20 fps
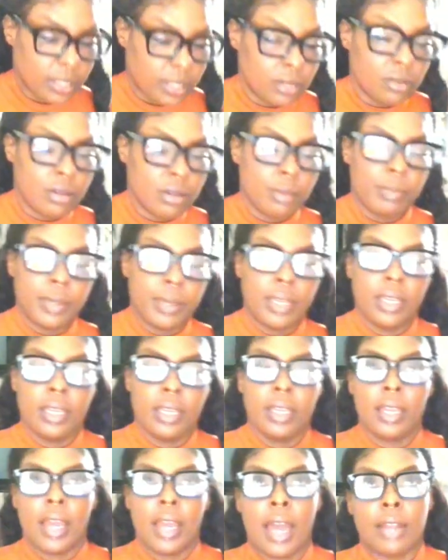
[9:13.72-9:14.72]
you could
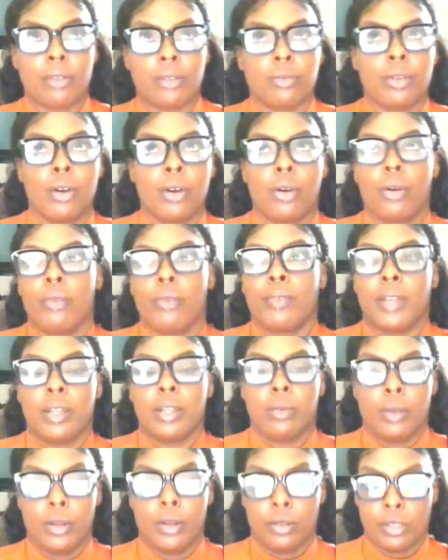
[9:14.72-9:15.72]
be, I don't know if
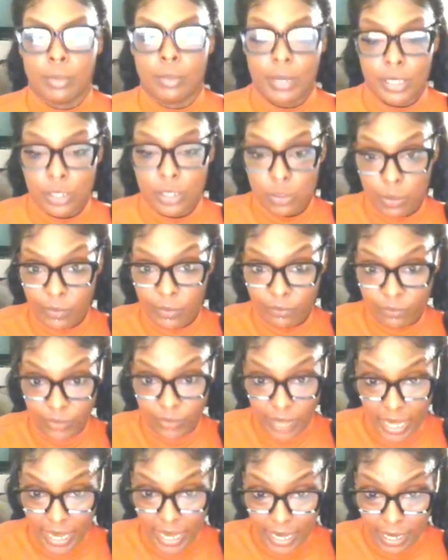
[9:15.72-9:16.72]
anyone knows about the twin
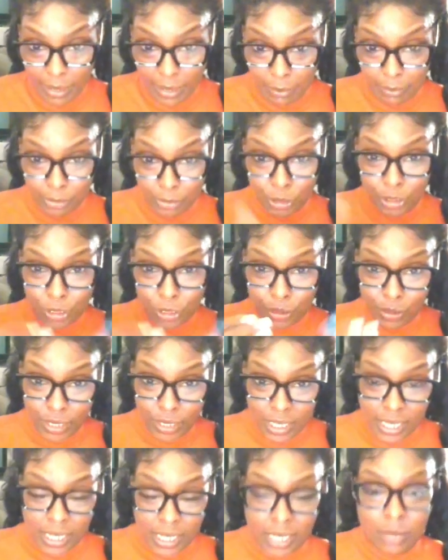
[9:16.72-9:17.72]
flame
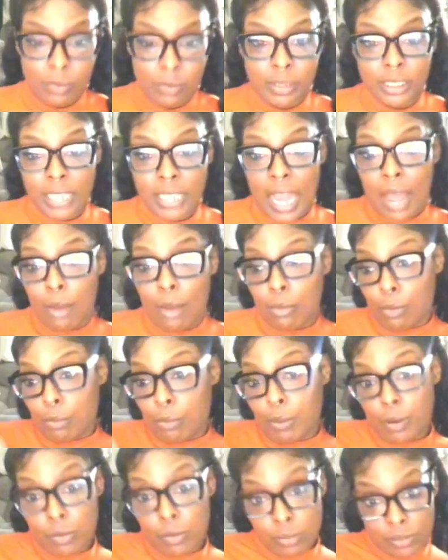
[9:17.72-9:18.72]
journey, which I will
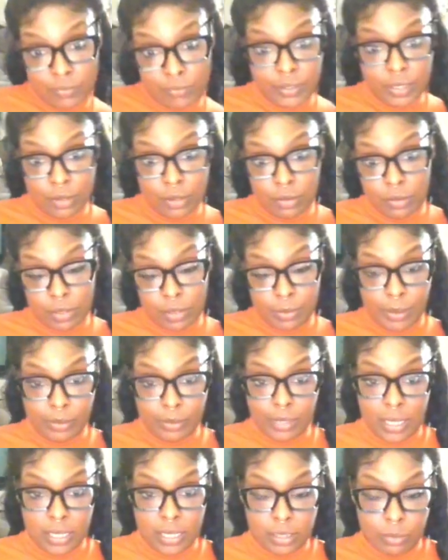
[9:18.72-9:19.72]
post videos
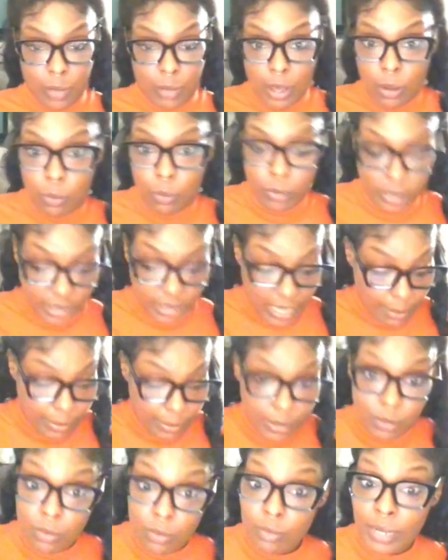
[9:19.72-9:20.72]
about that as well, which I've
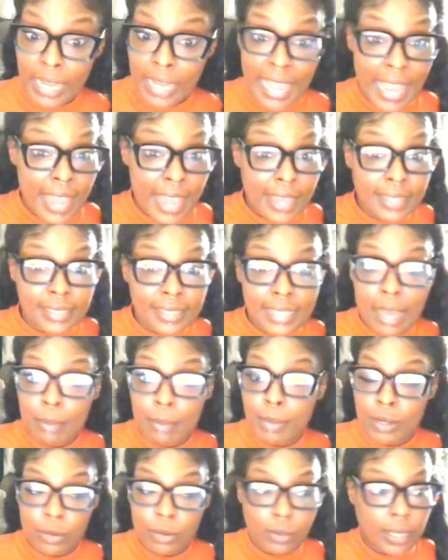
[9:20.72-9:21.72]
been on relax.
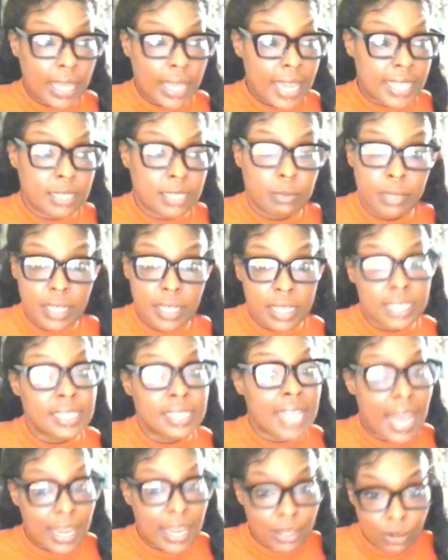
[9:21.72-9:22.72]
I've been on relax
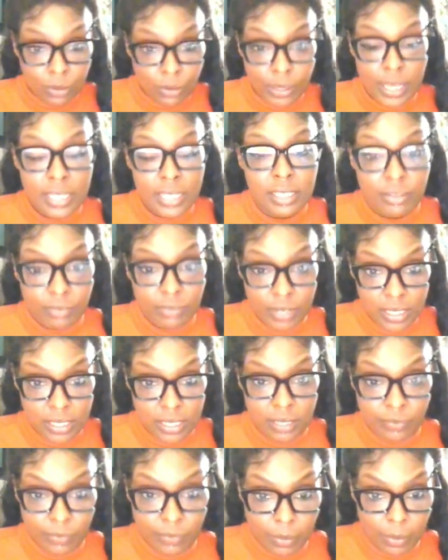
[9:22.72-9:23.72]
because I know there's a
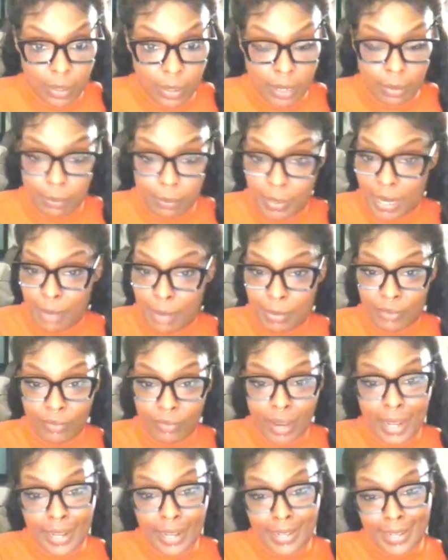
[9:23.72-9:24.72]
reason for it, but I've
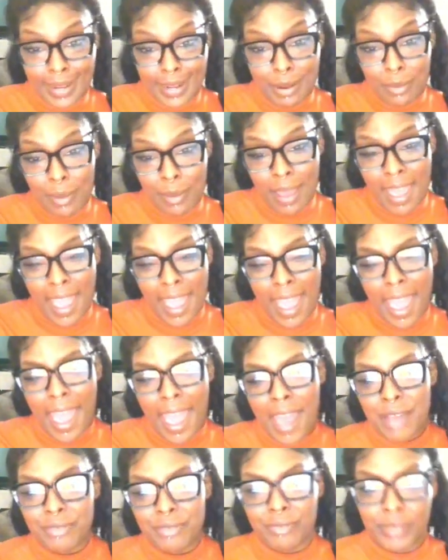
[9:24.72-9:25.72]
been writing down
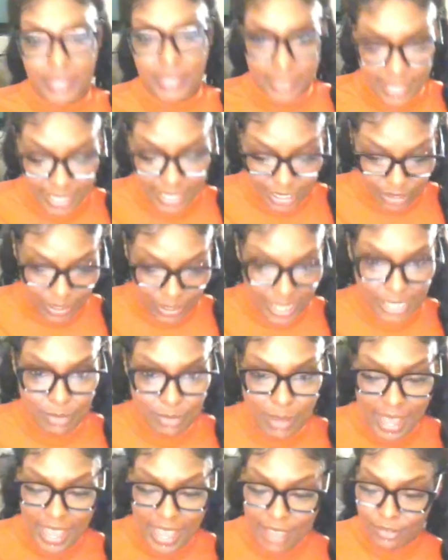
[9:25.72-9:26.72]
everything. So that's
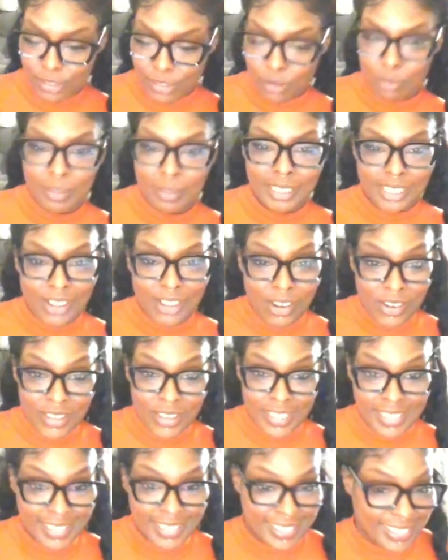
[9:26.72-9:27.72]
why I have so much
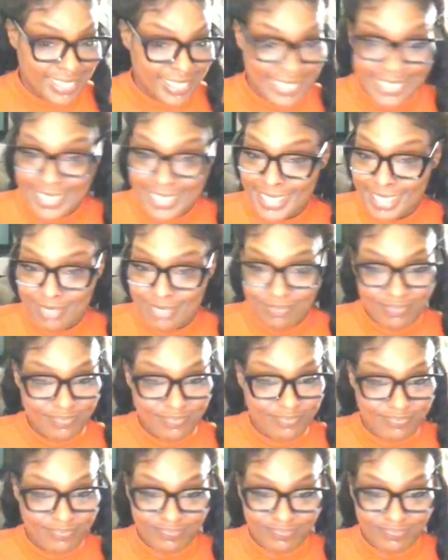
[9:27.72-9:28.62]
content that